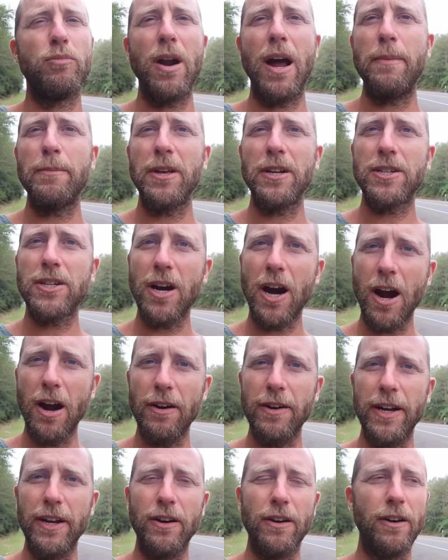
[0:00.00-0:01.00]

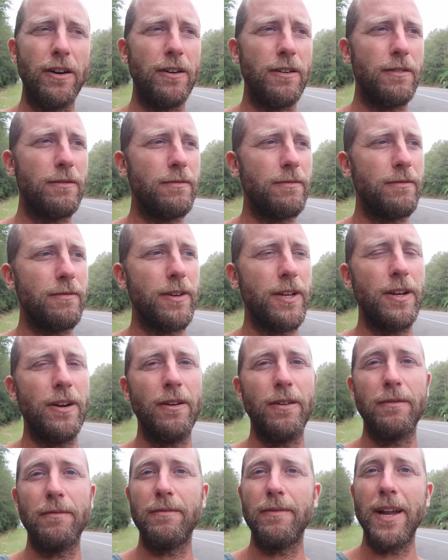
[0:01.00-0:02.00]
brahmachari or, you
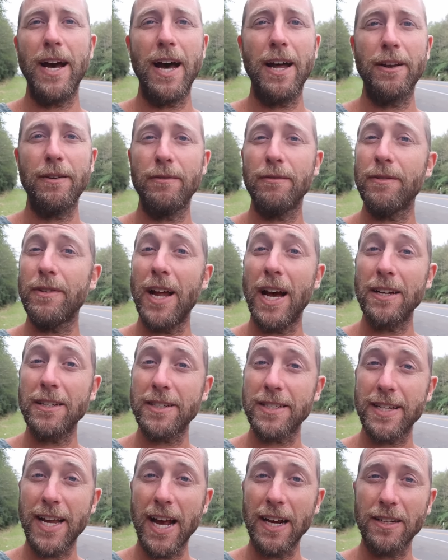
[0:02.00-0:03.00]
know, non,
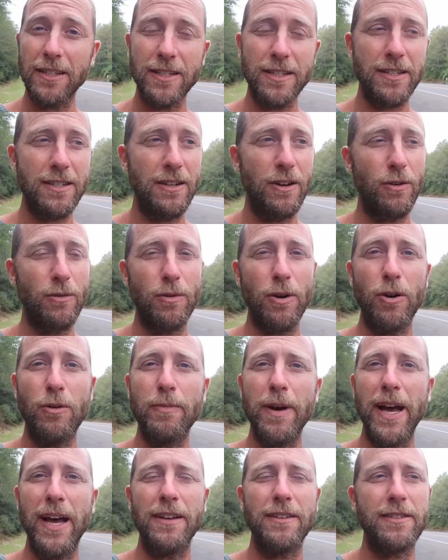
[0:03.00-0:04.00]
non-sex, no
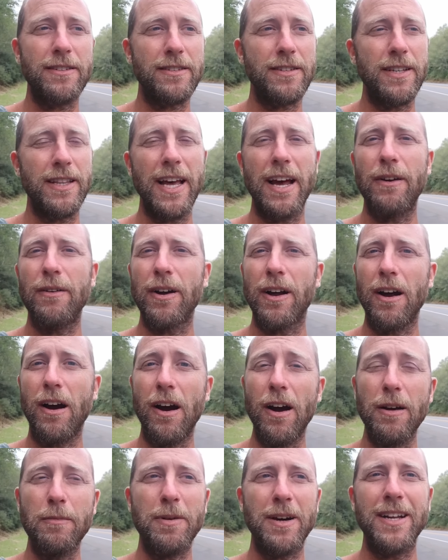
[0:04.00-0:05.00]
romance in that
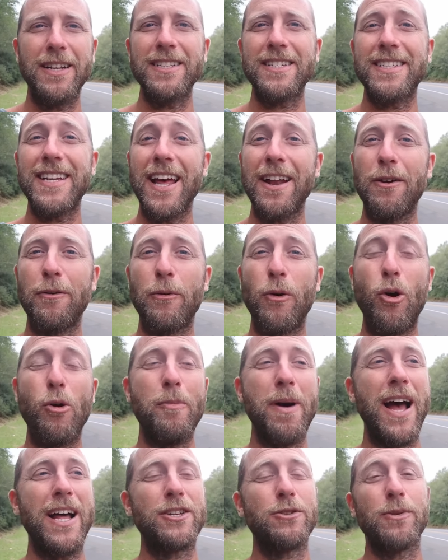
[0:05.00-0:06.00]
regard, but instead a
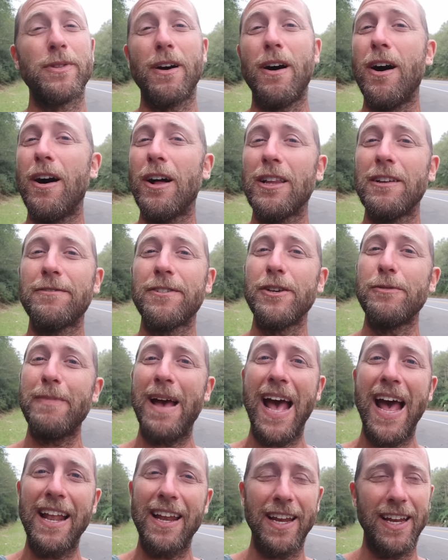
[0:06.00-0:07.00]
romance with all of
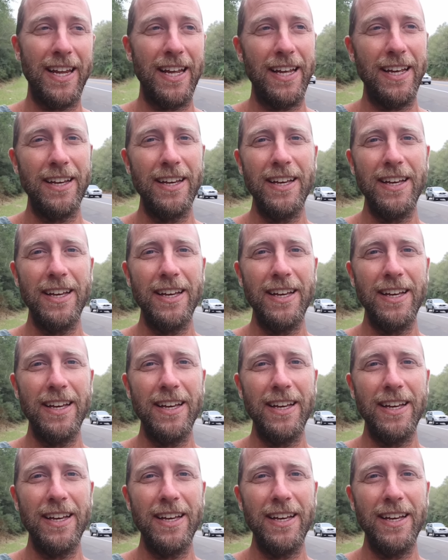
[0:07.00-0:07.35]
humanity.